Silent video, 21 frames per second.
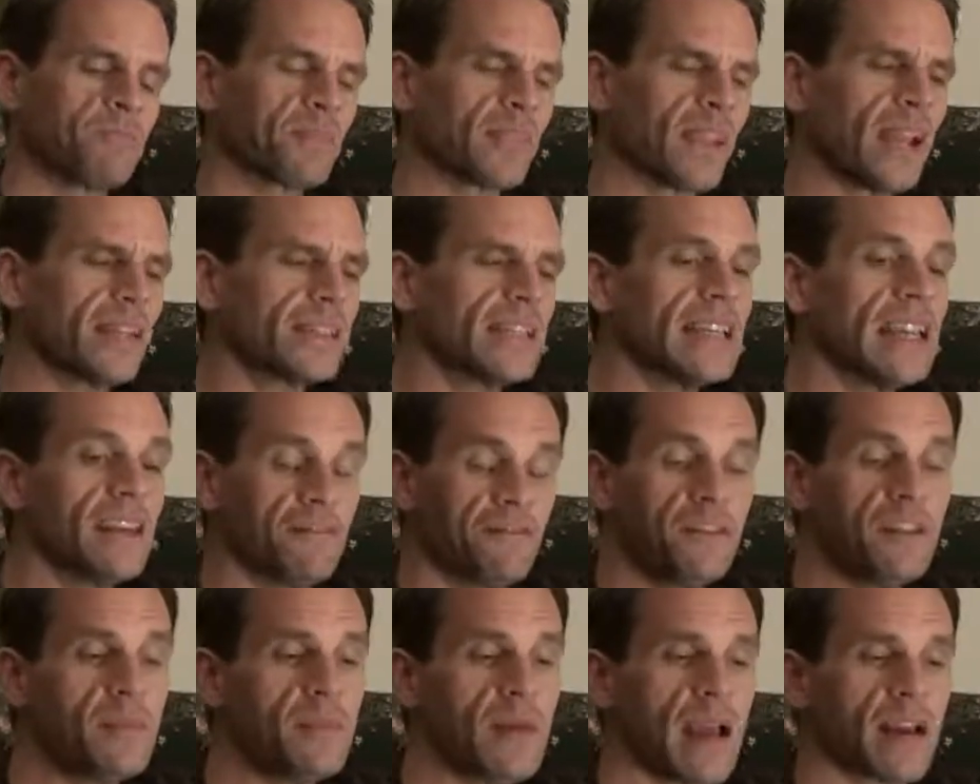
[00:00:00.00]
and to get
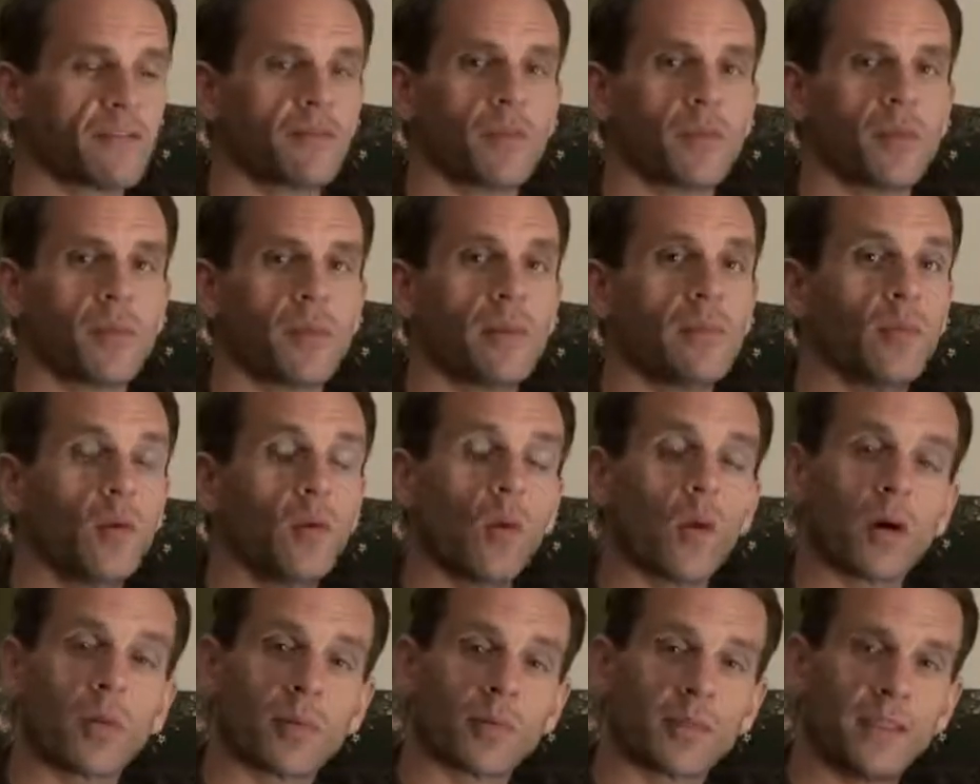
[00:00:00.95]
feedback from the people who
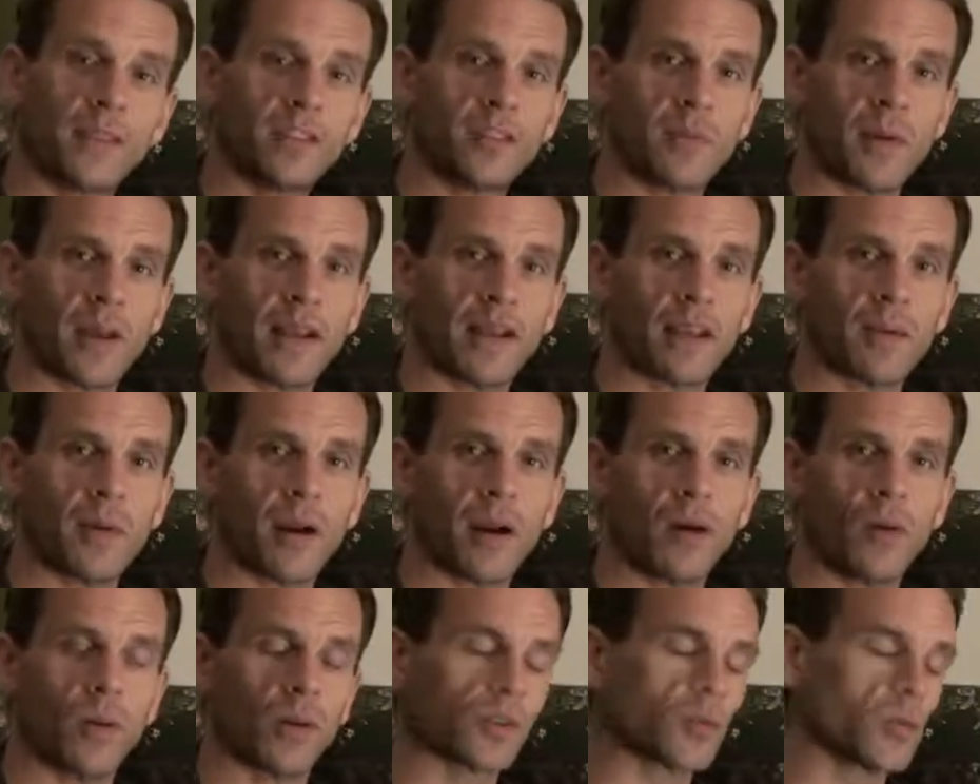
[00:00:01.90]
are participating about
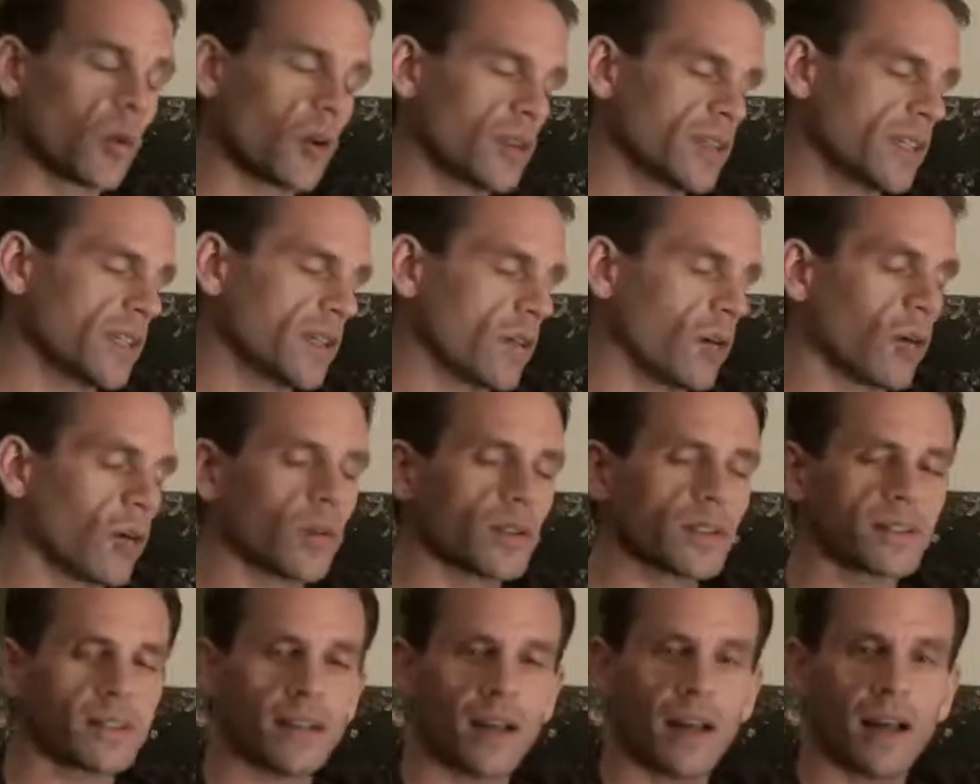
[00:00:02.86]
what's working or
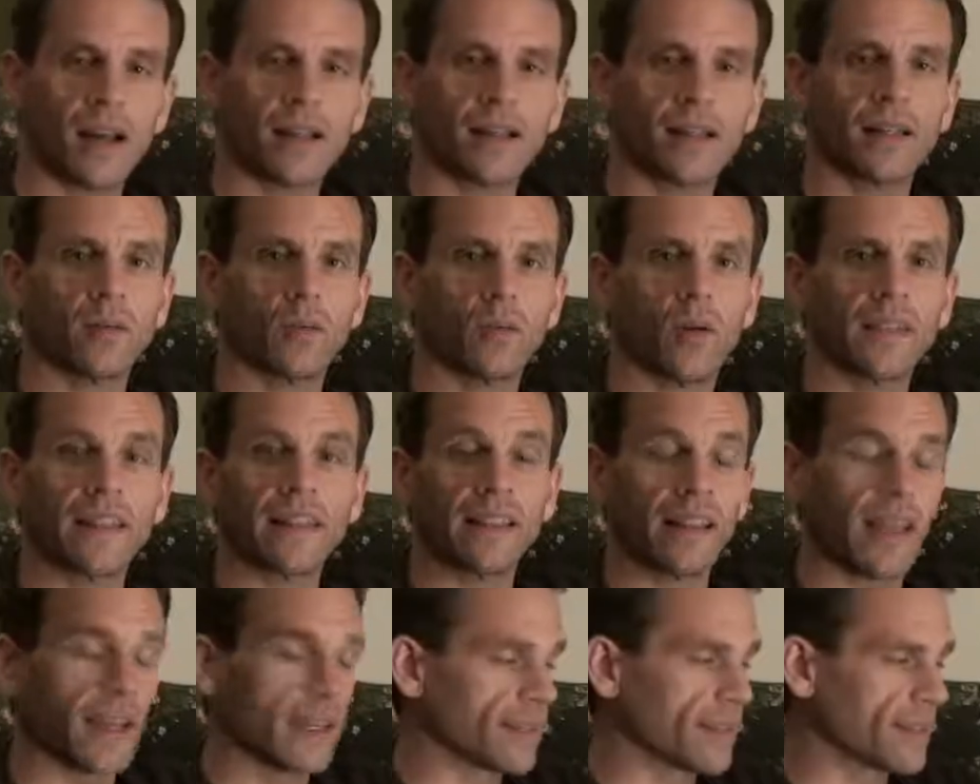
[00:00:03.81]
what's not and what they'd
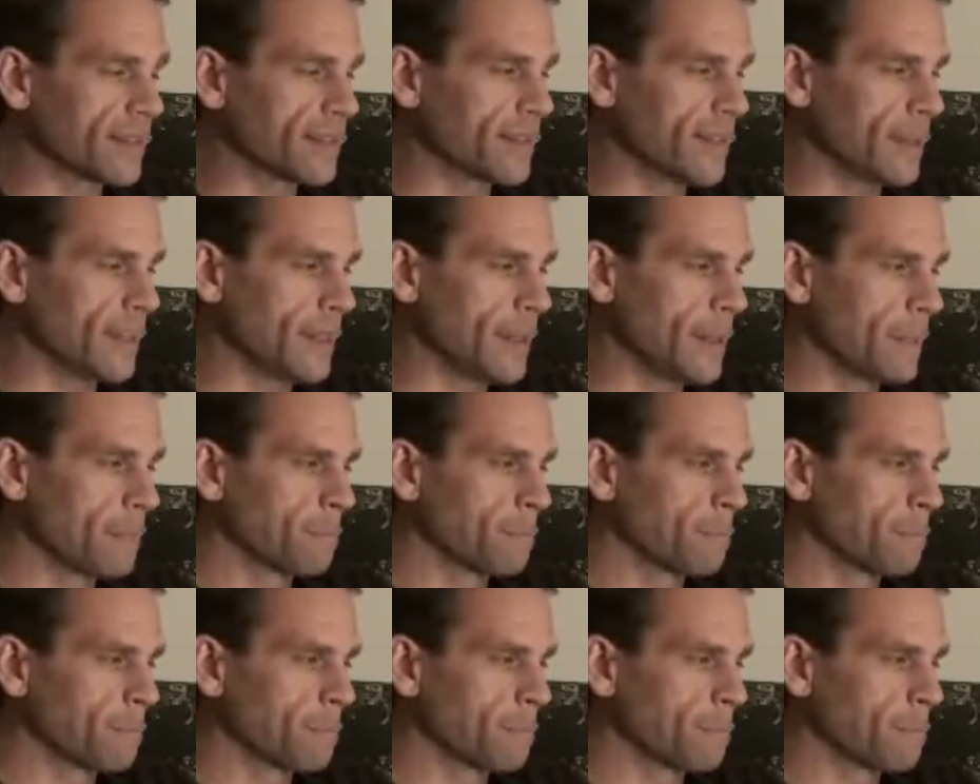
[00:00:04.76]
like to see